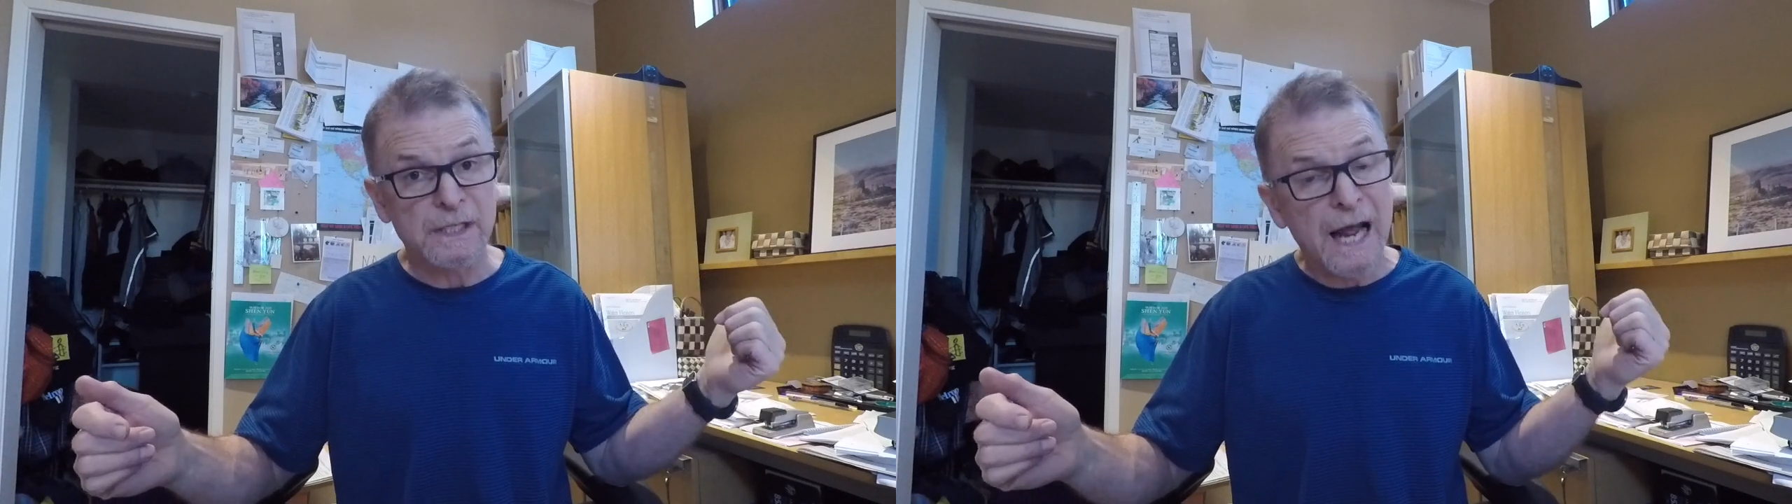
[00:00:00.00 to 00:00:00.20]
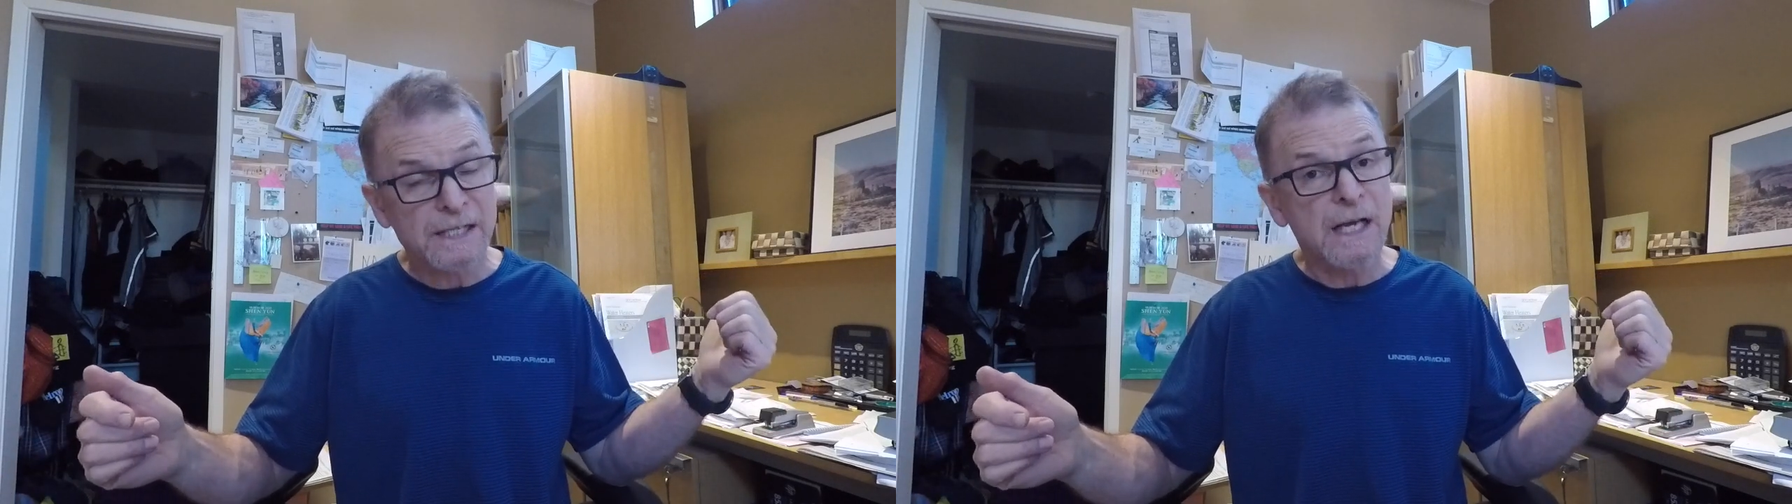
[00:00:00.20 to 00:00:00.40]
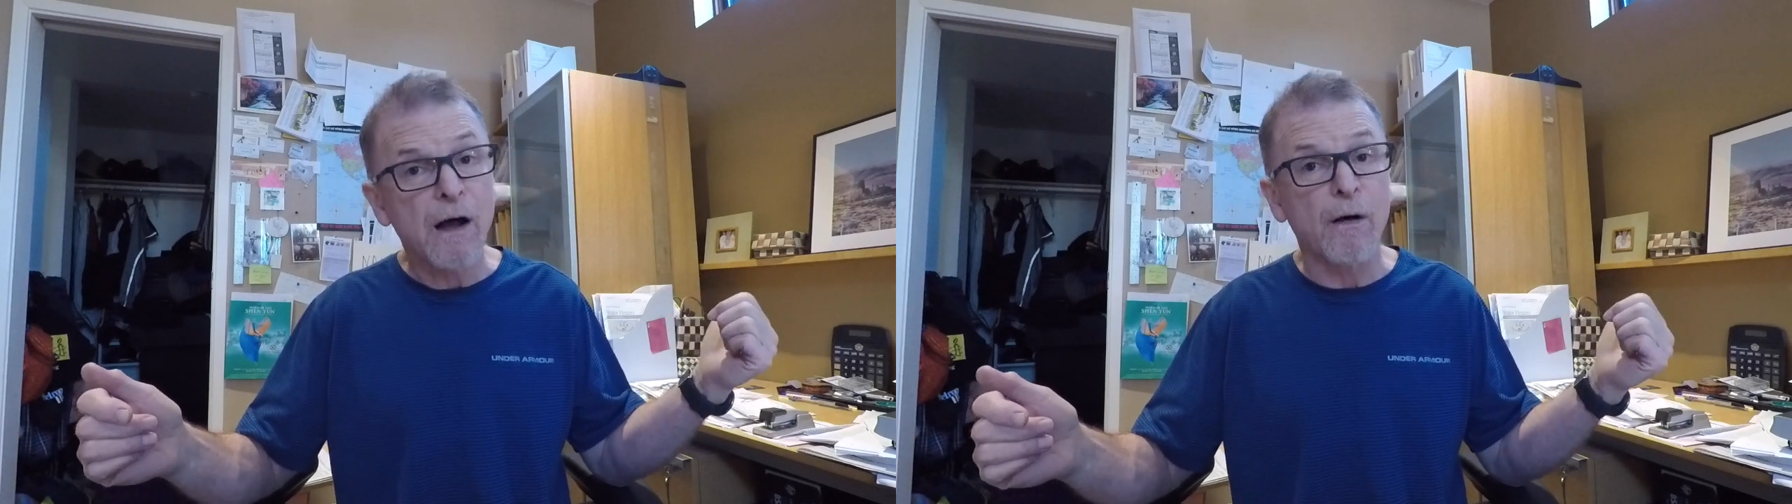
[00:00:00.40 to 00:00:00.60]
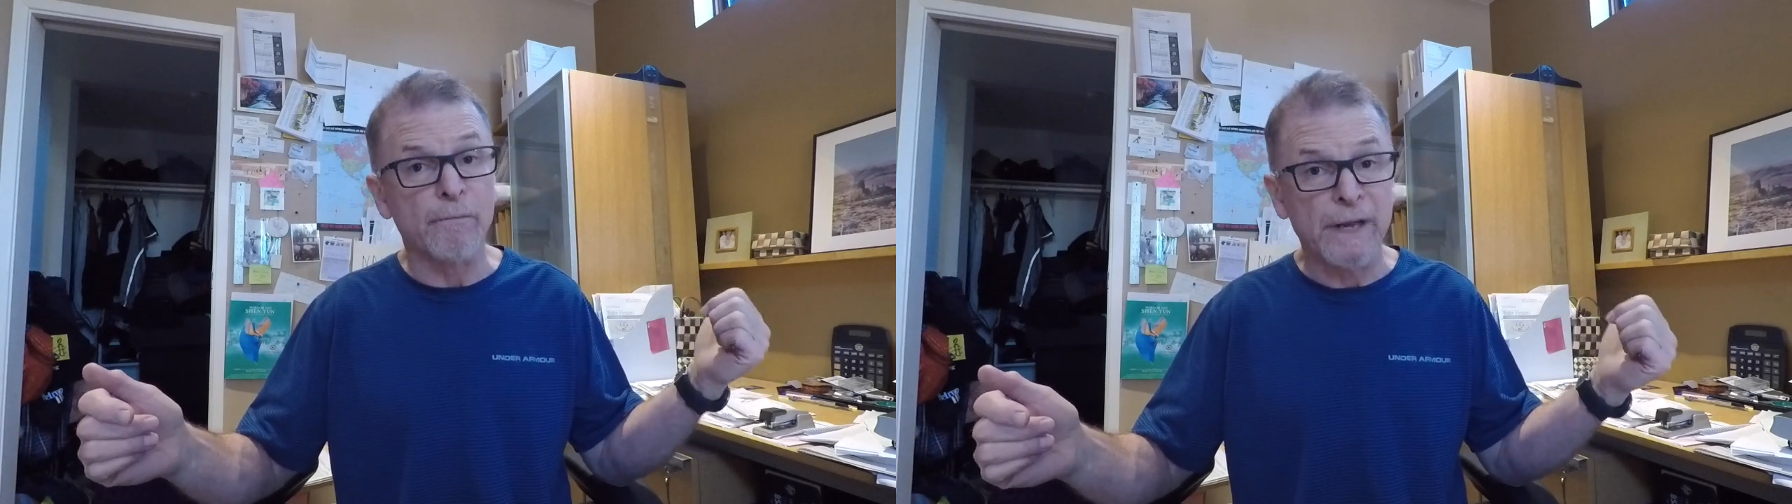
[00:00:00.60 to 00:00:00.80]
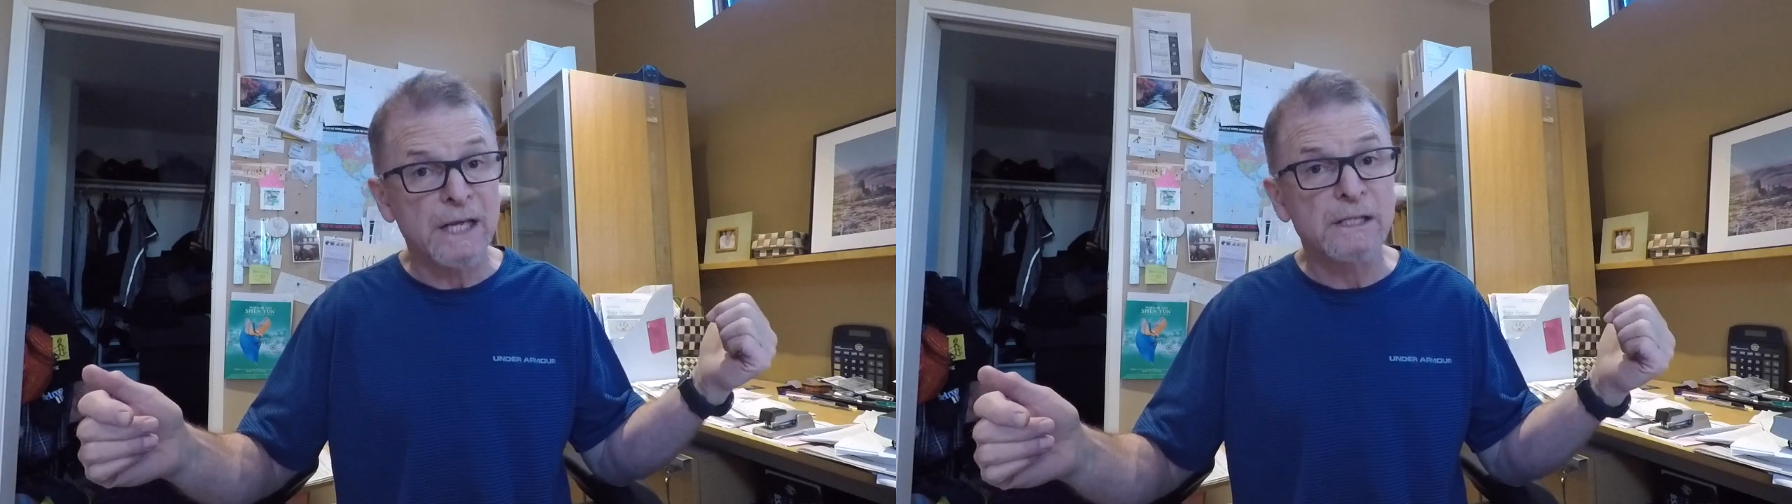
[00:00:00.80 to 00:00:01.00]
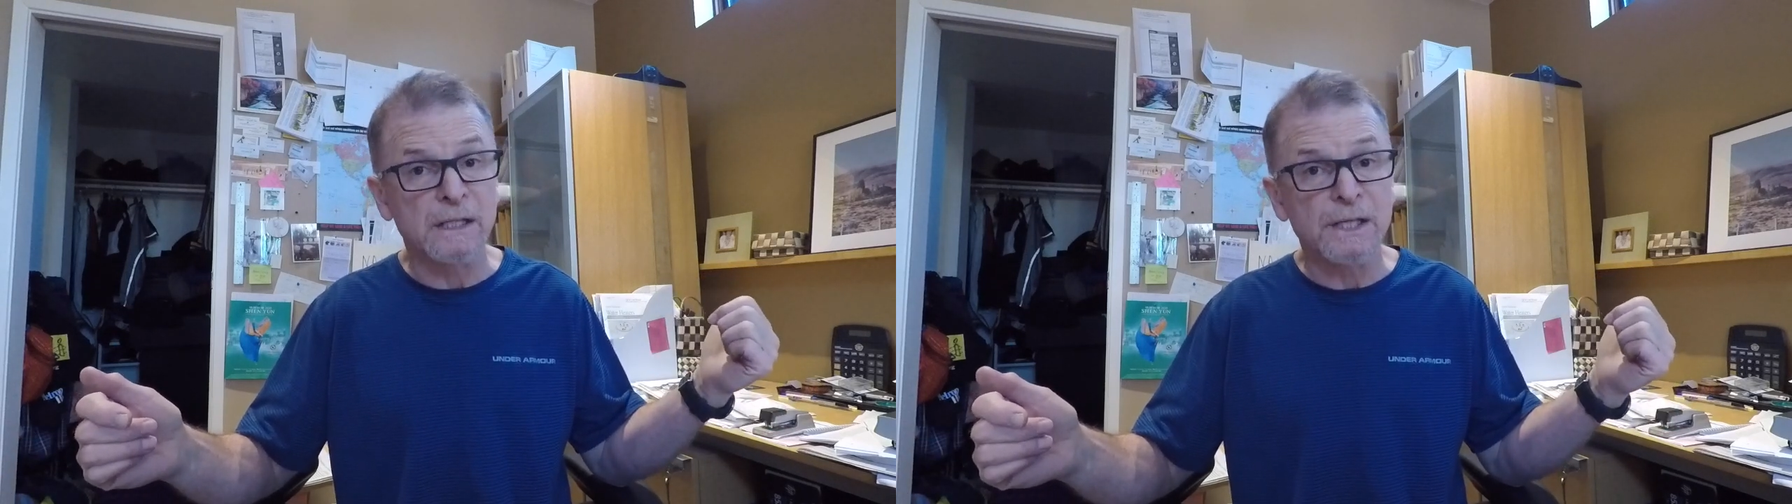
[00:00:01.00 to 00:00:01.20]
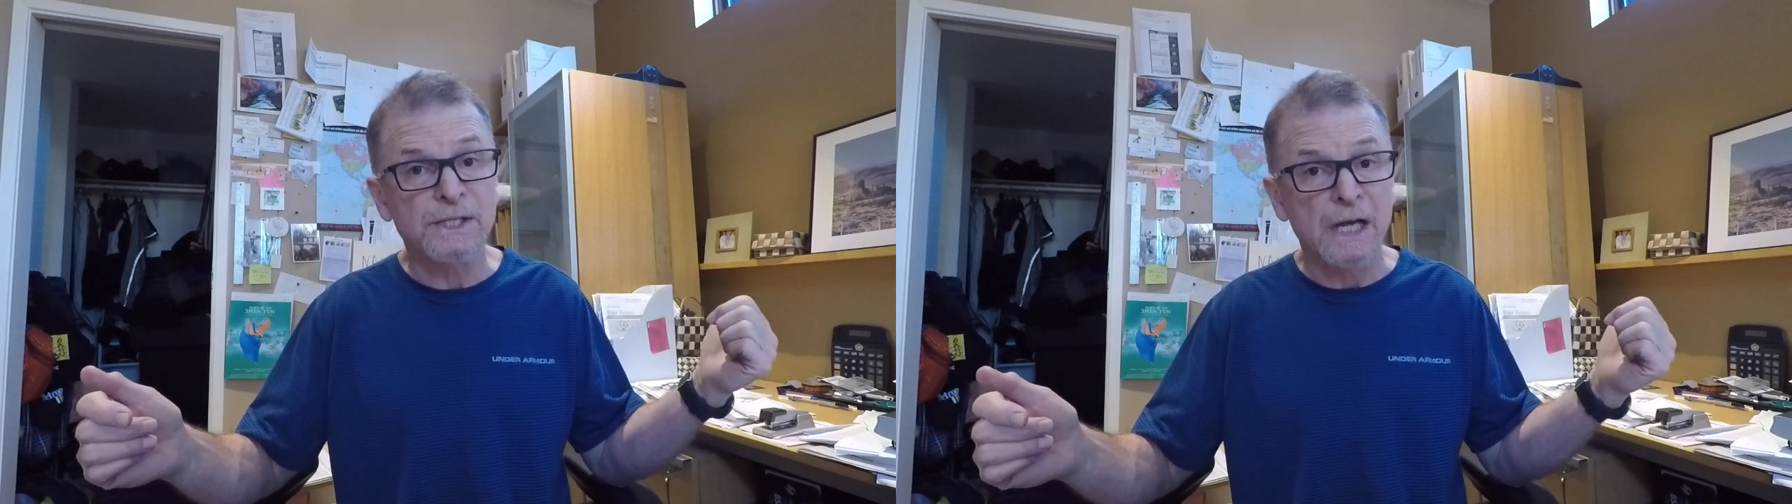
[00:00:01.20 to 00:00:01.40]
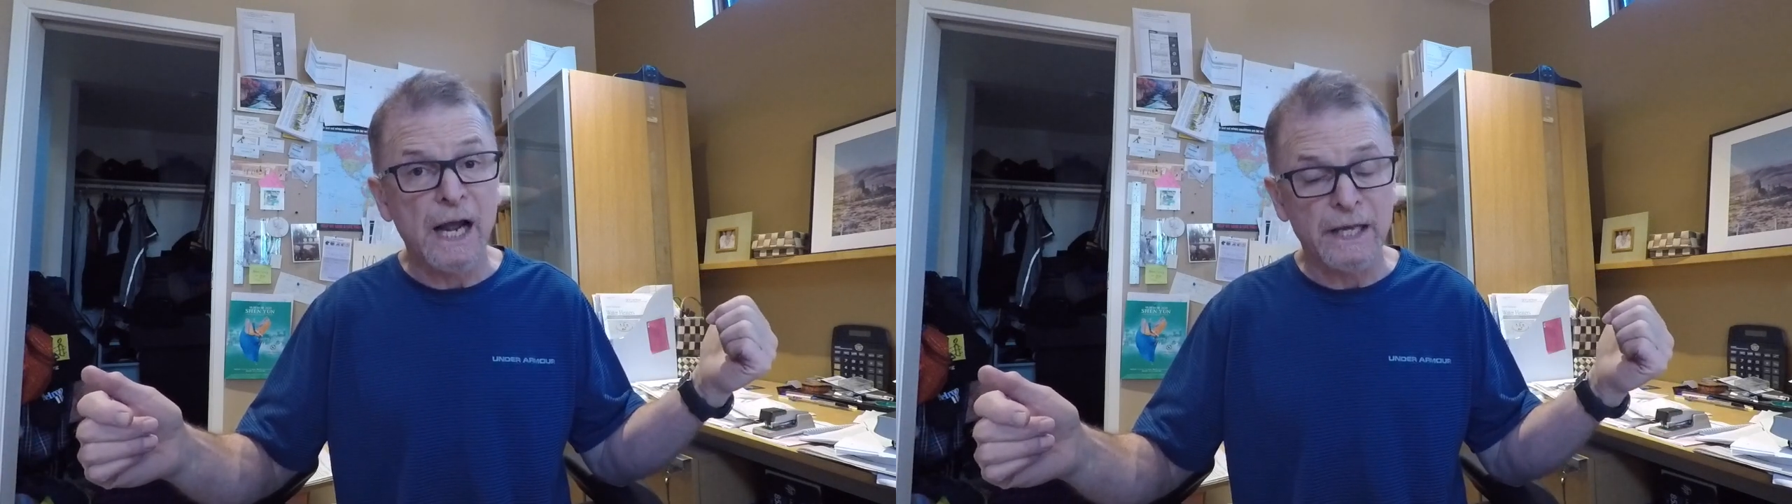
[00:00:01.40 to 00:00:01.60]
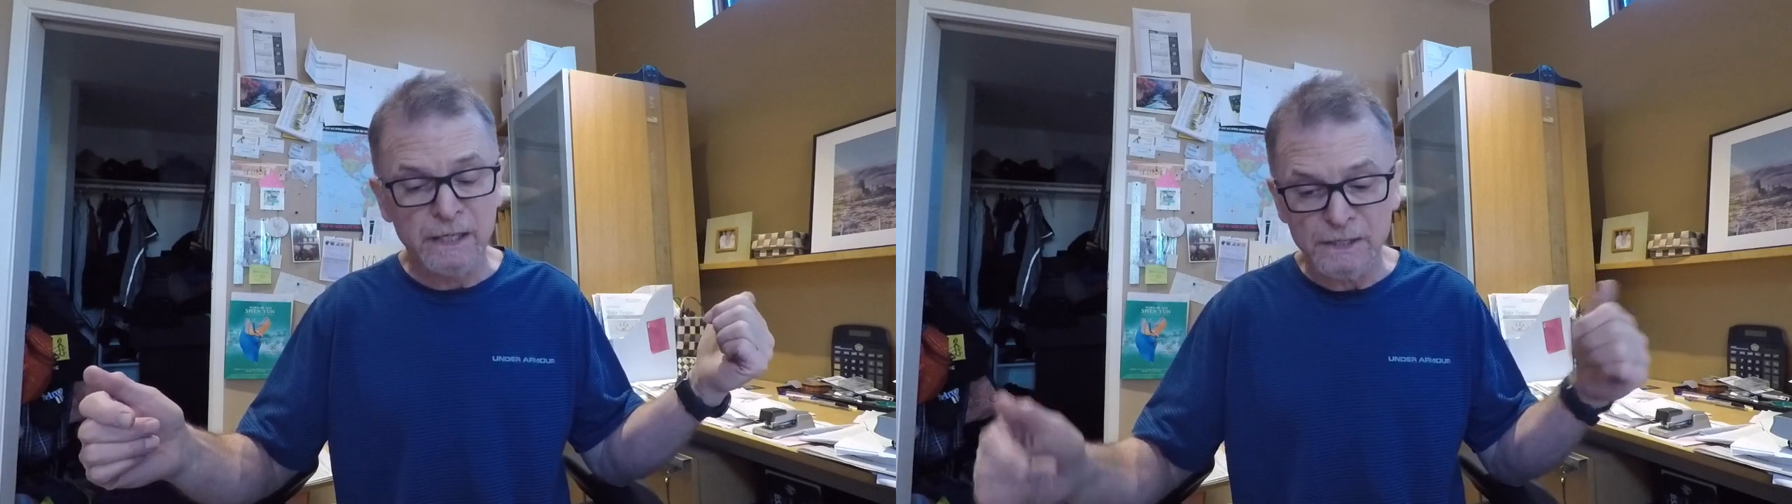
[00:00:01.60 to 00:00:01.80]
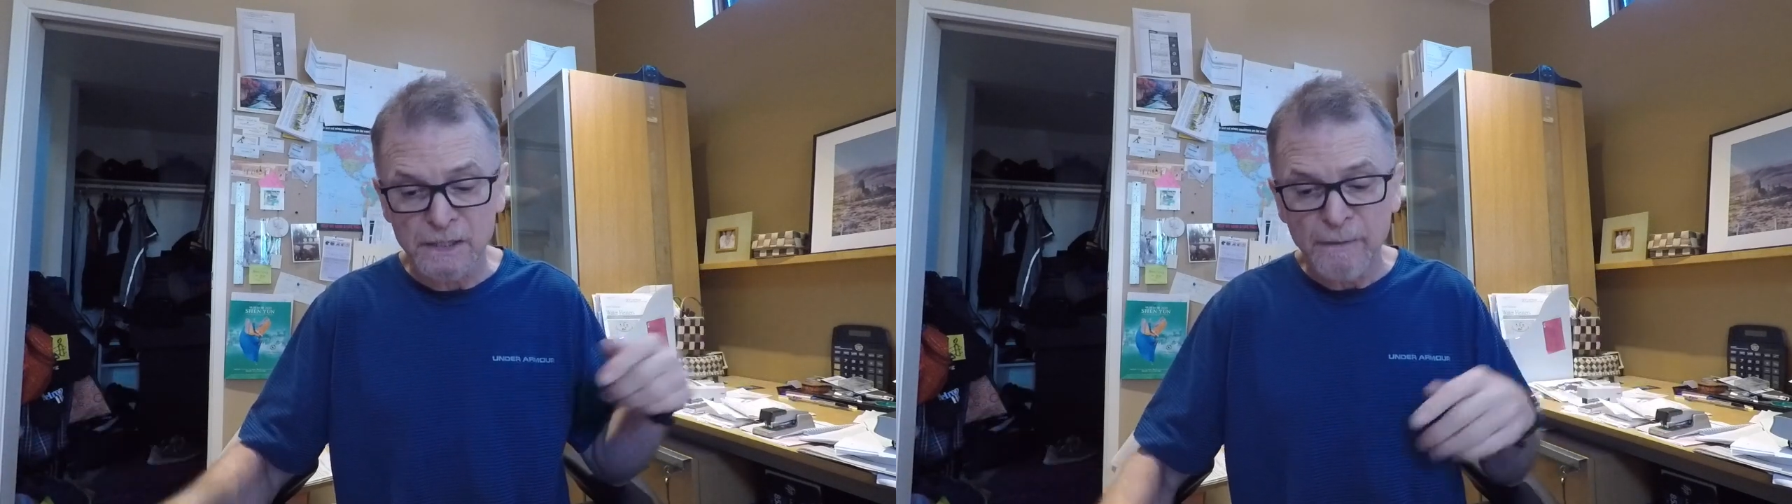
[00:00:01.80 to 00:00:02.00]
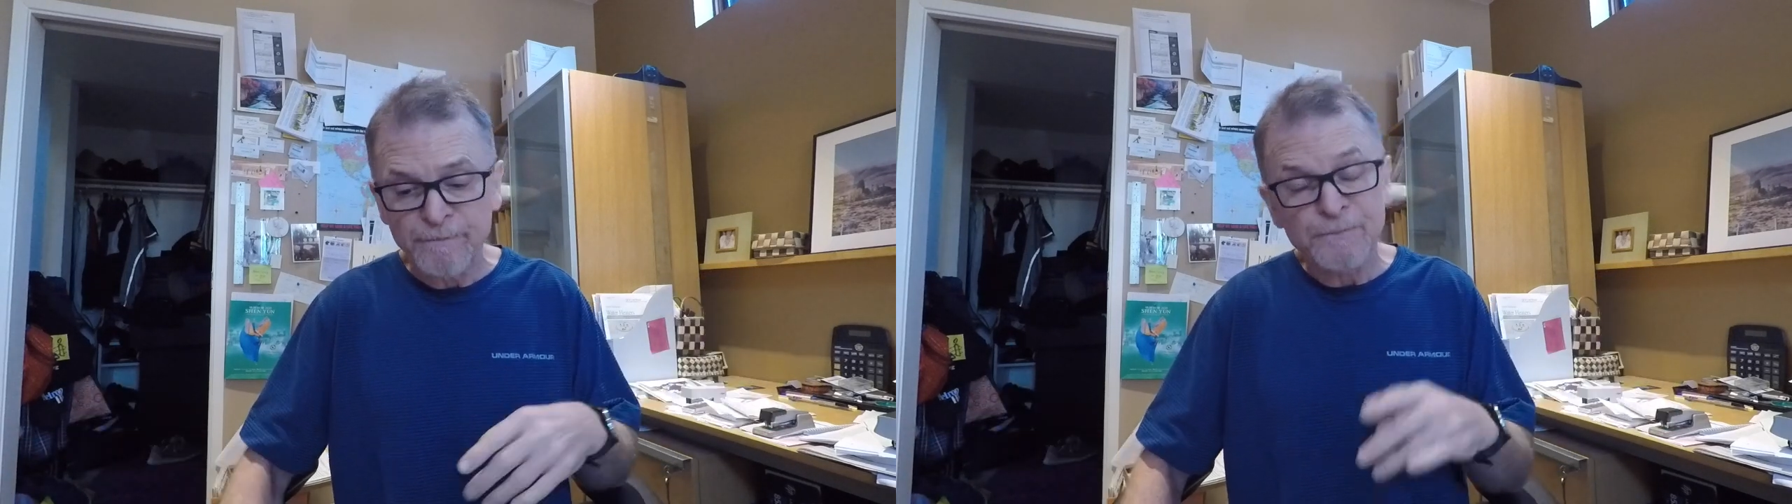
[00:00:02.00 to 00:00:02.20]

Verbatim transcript: That's how amazing this diet is.